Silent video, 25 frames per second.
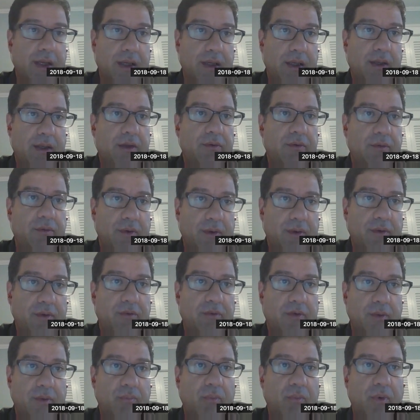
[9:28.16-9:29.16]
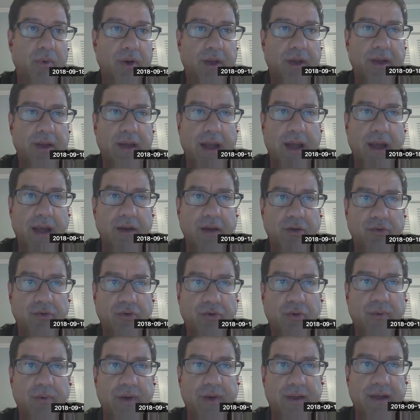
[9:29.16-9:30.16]
in some work in
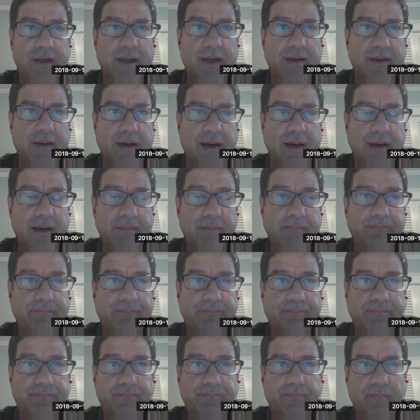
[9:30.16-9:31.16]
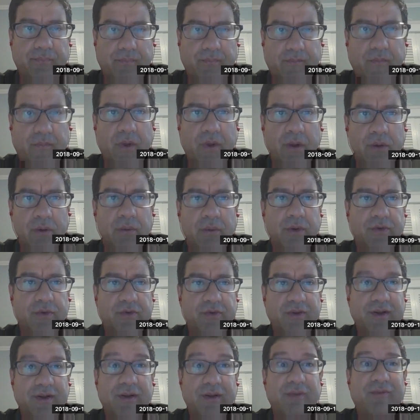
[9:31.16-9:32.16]
NGO at that time, I was
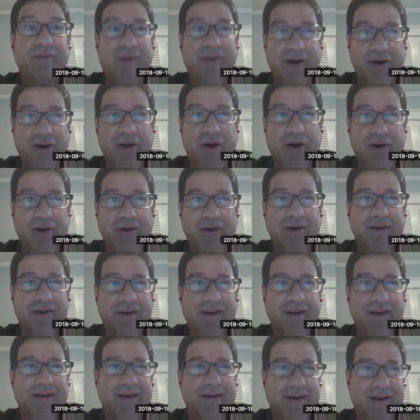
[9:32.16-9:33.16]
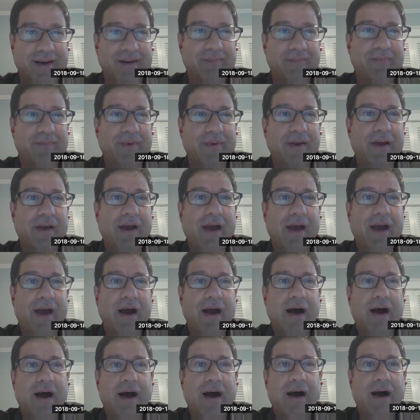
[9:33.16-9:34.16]
very young at that
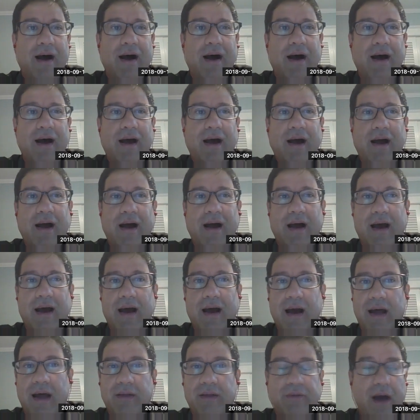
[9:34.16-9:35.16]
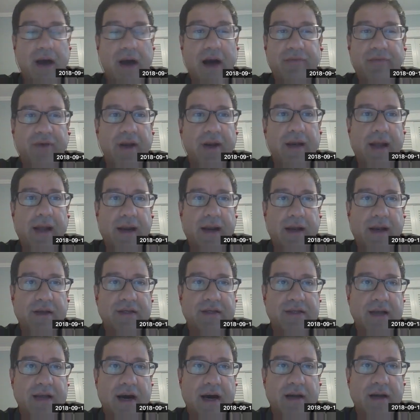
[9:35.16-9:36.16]
time. And after that, I
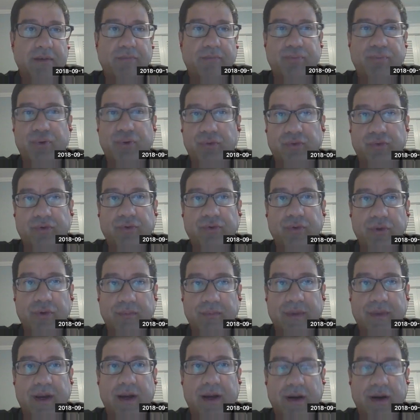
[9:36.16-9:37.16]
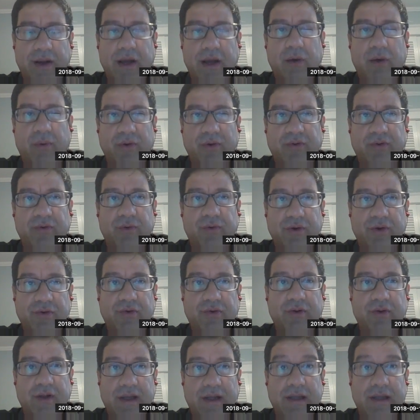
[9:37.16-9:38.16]
started pursuing my career. I was
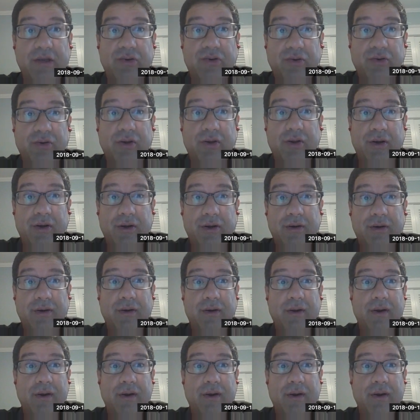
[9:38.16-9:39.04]
originally an engineer.